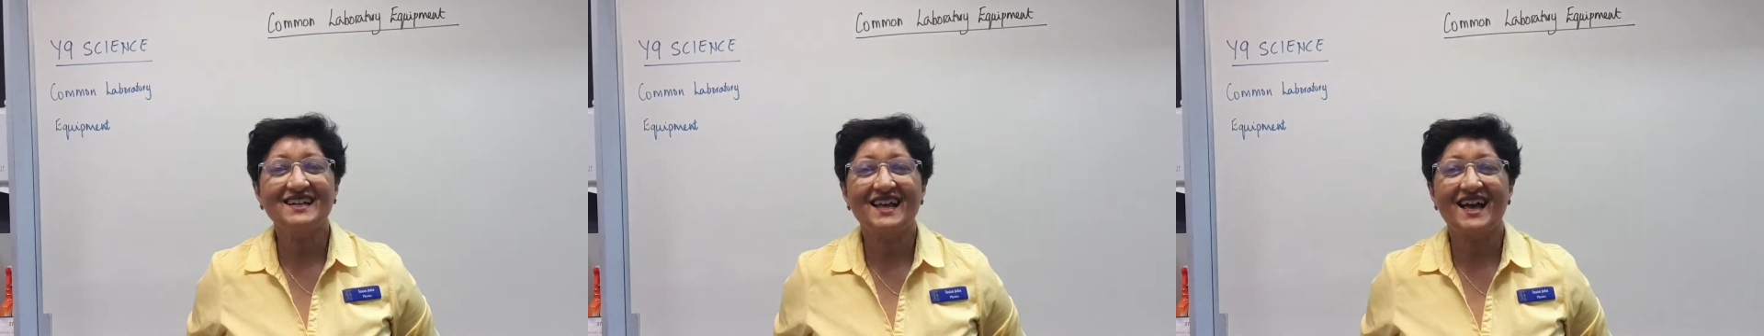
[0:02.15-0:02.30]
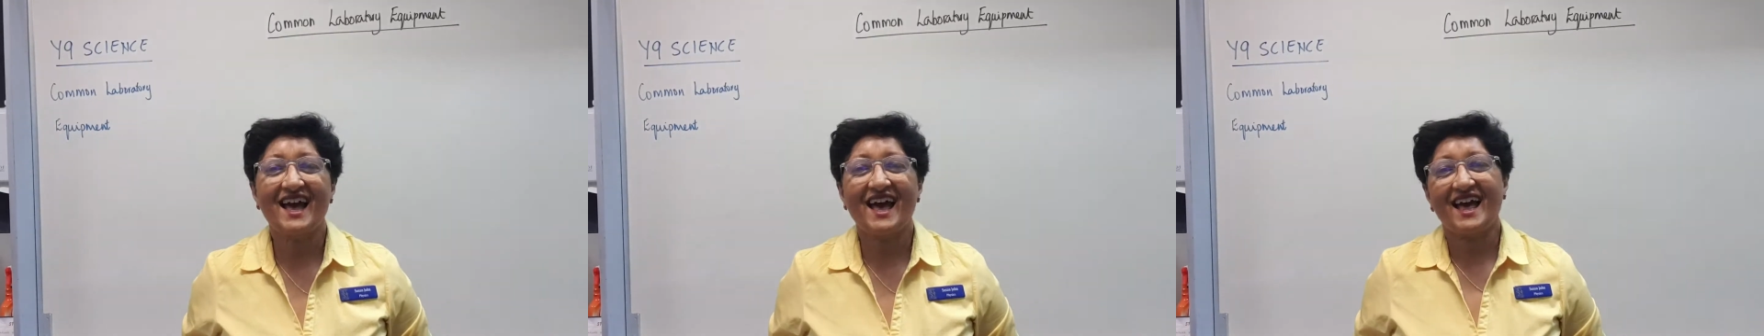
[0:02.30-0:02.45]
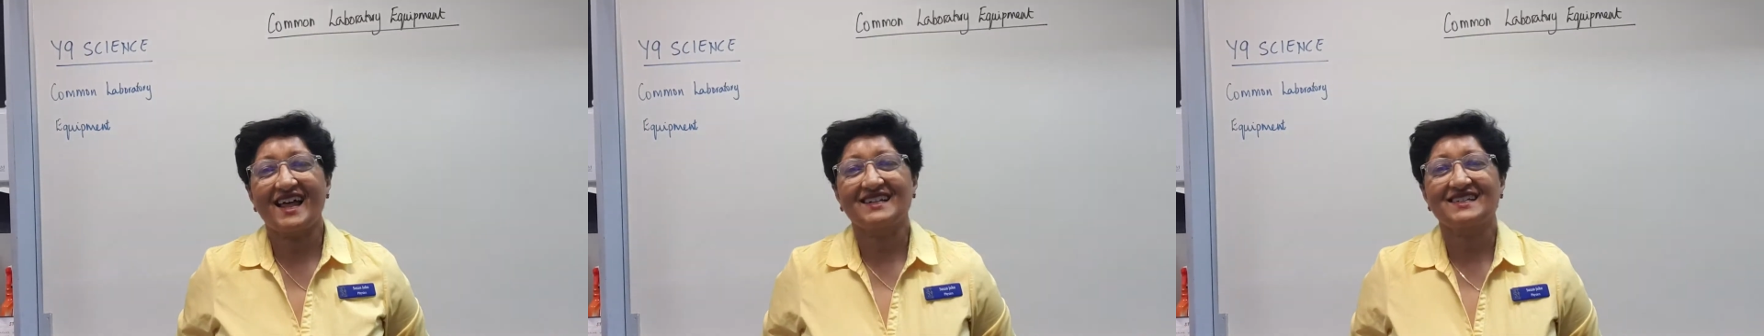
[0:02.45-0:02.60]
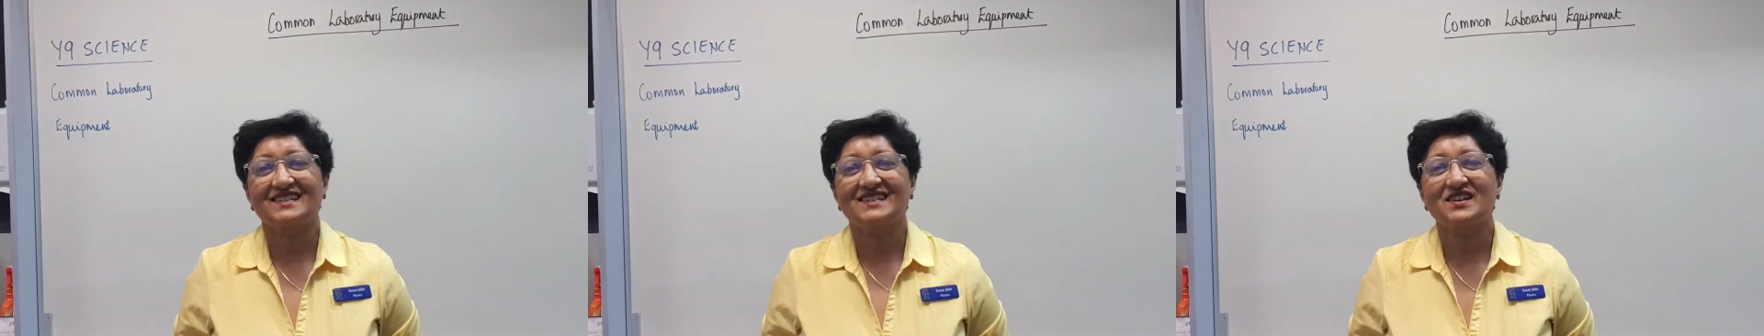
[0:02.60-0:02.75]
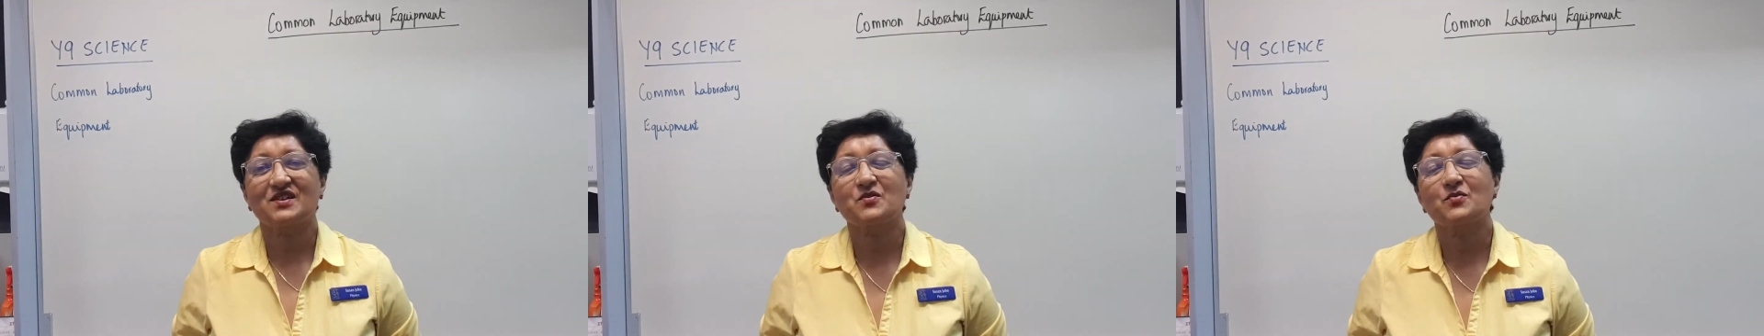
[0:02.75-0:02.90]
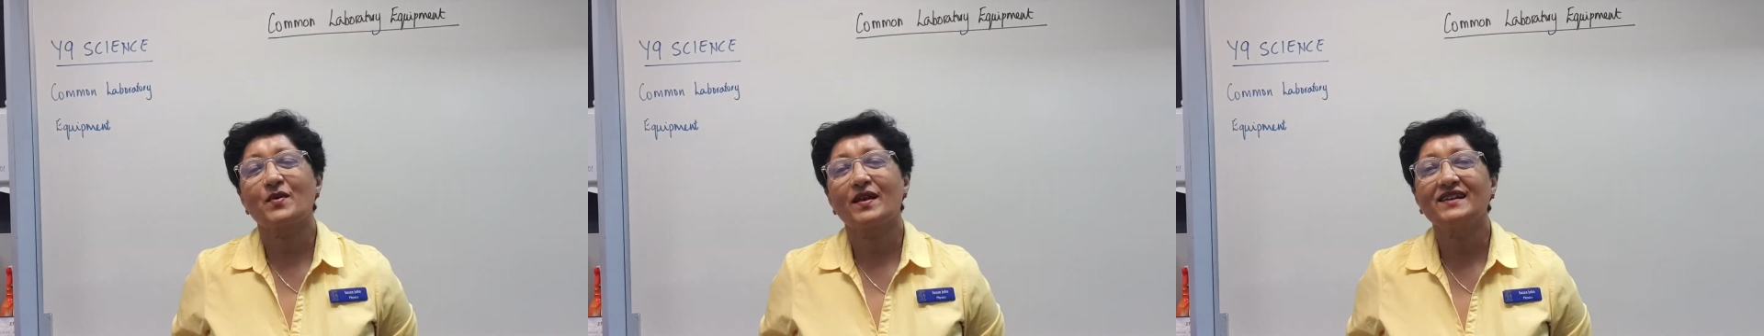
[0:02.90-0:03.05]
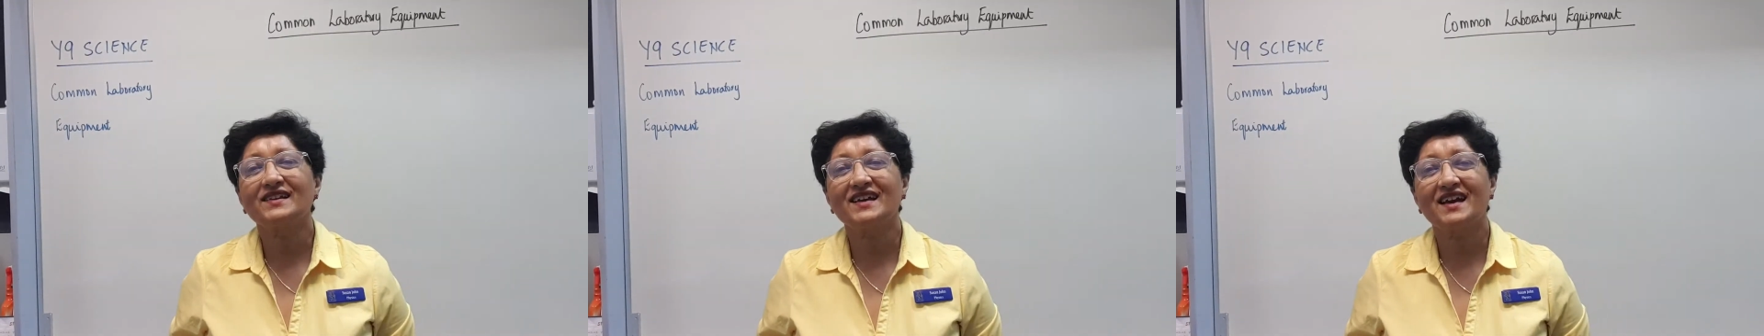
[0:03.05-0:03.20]
and
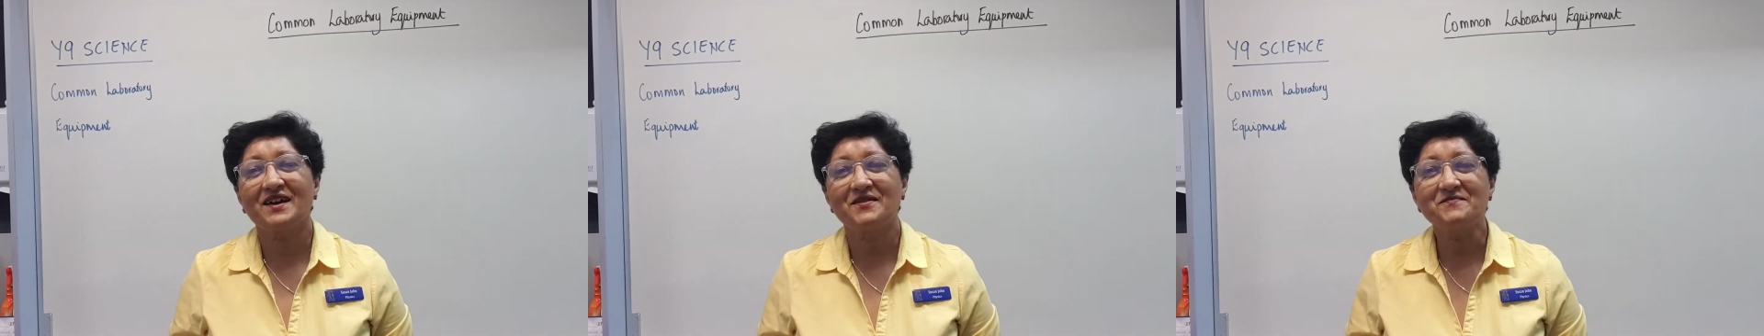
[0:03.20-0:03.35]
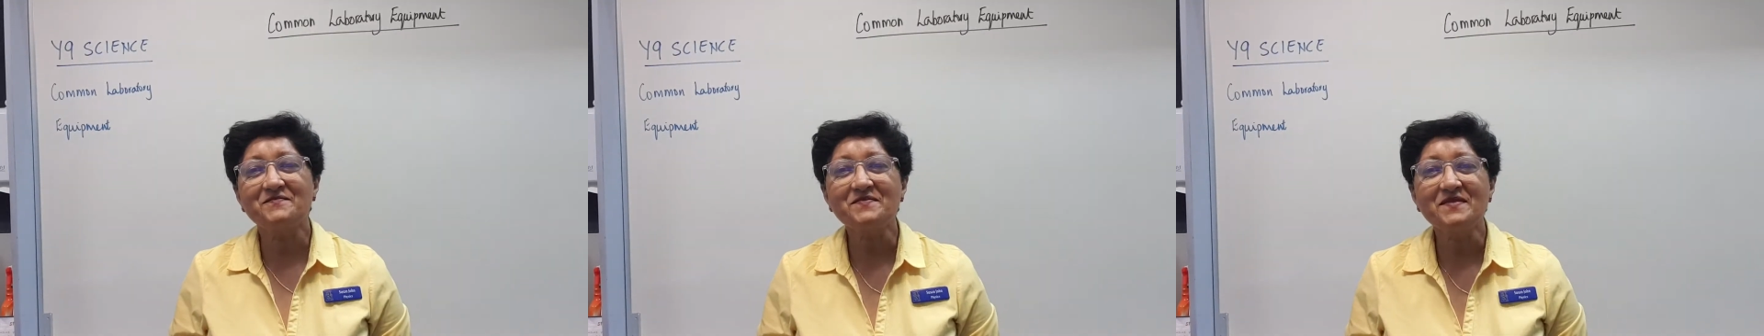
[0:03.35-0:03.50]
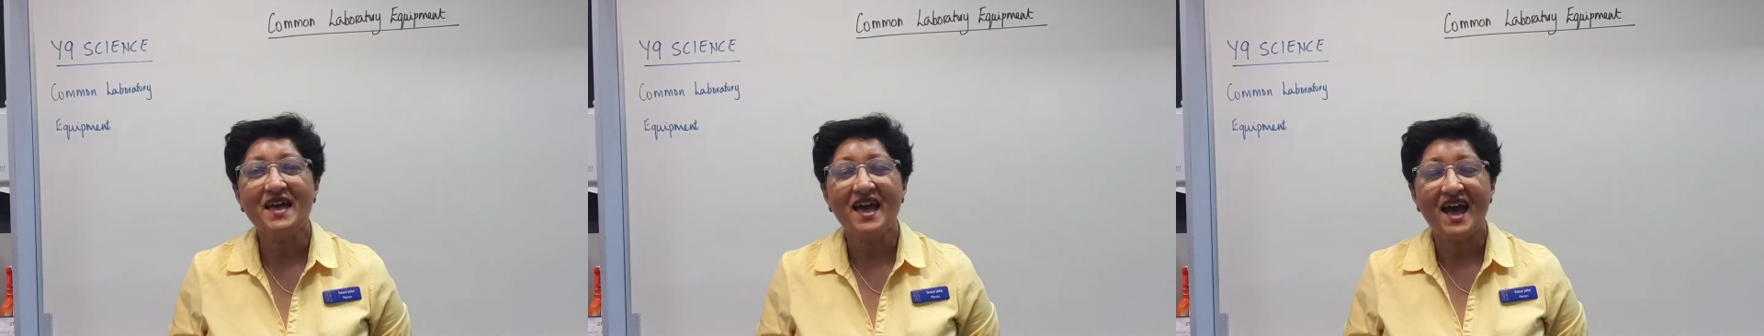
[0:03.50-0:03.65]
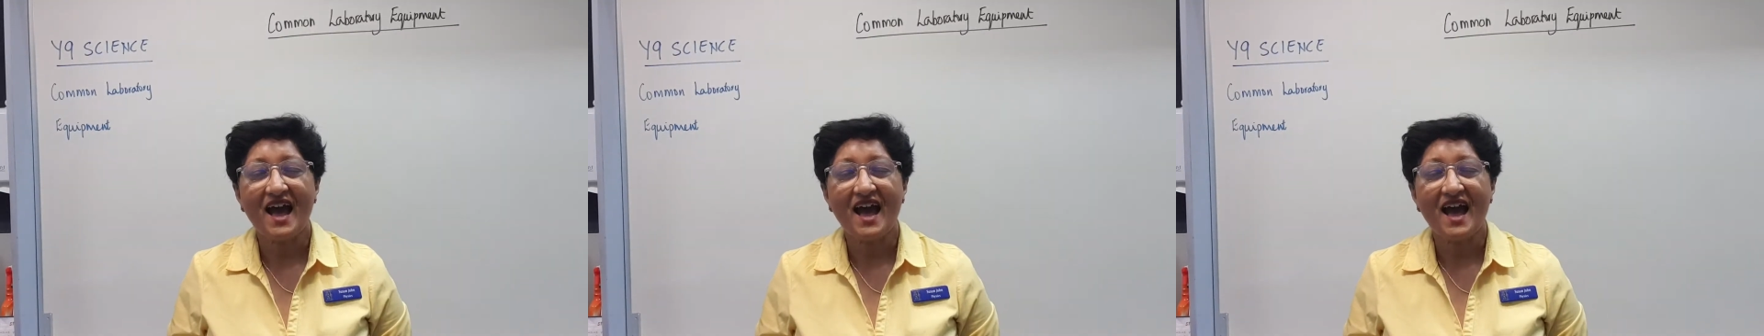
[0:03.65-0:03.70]
welcome.